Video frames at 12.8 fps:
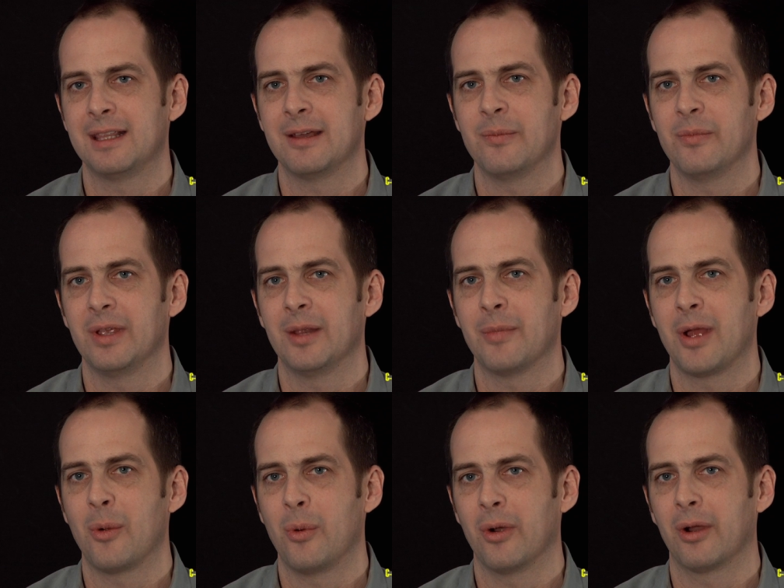them in
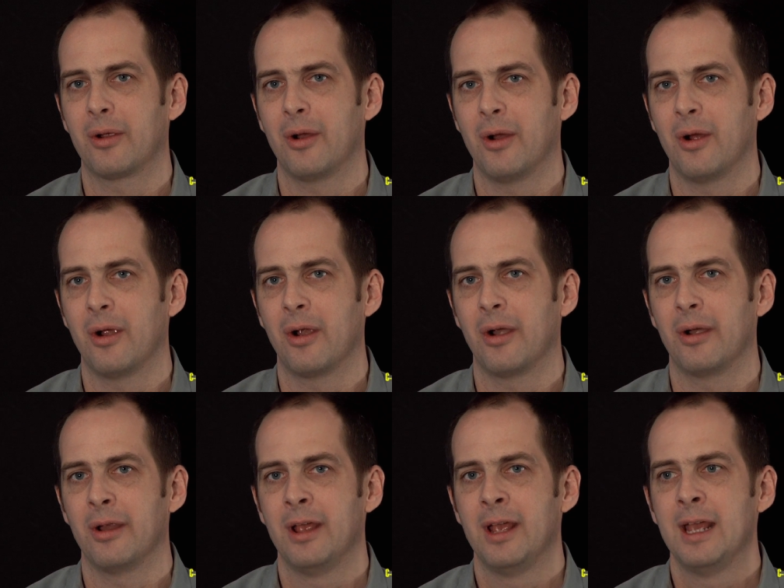my work
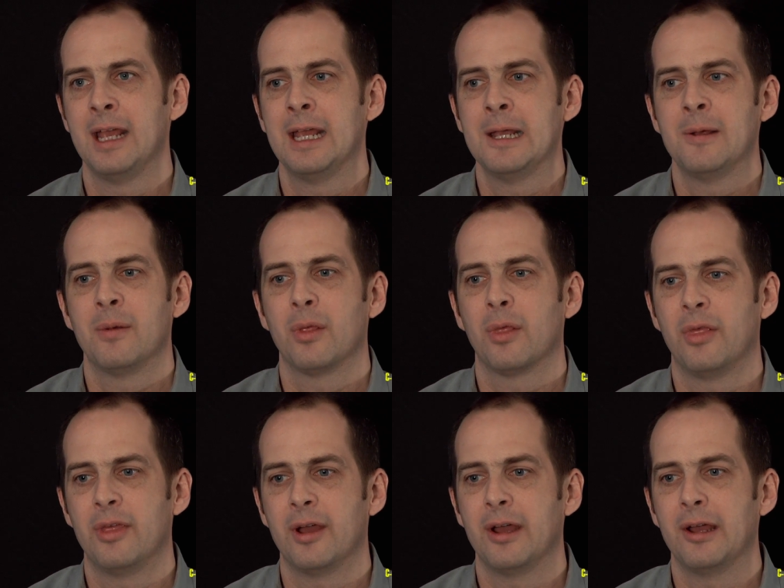are
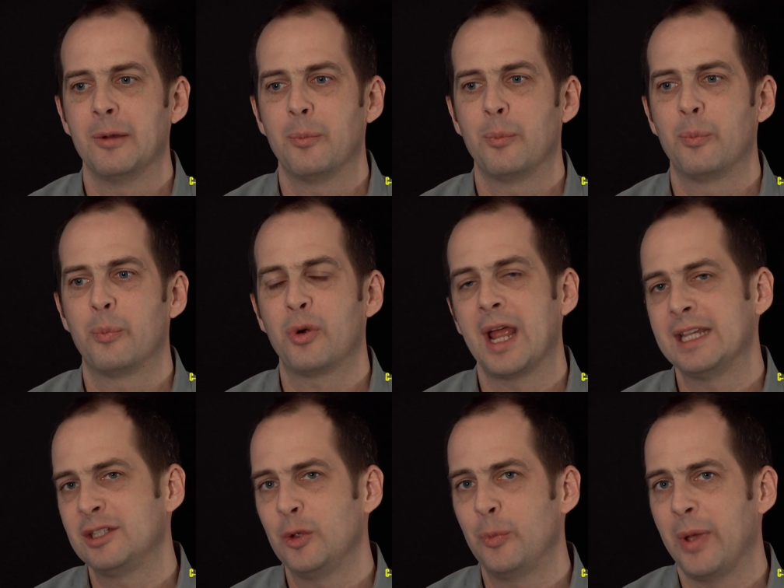the
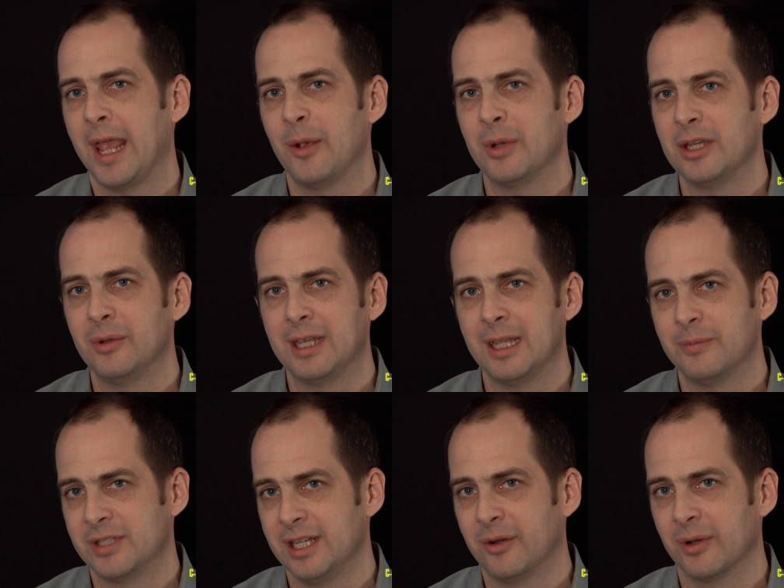price you pay when you
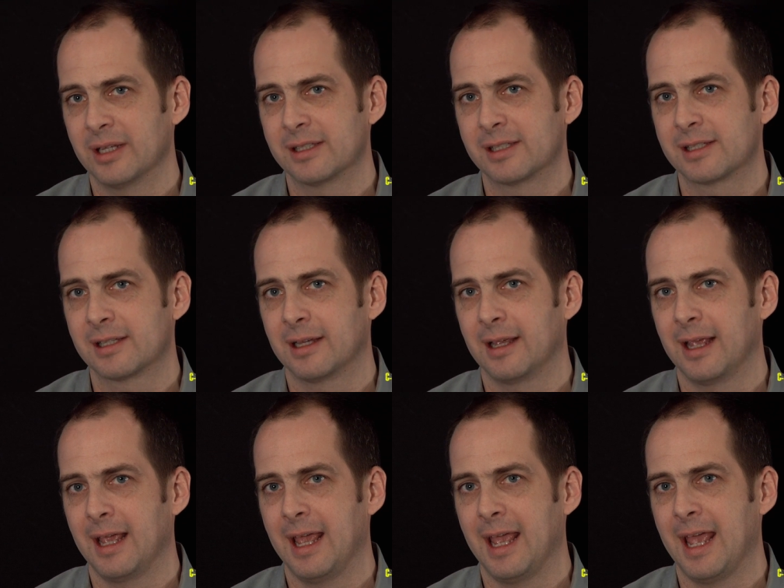keep secrets
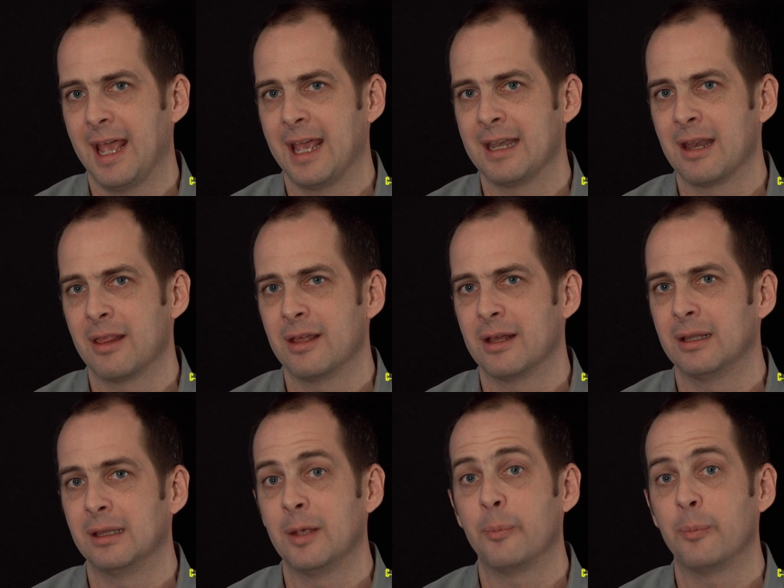and the,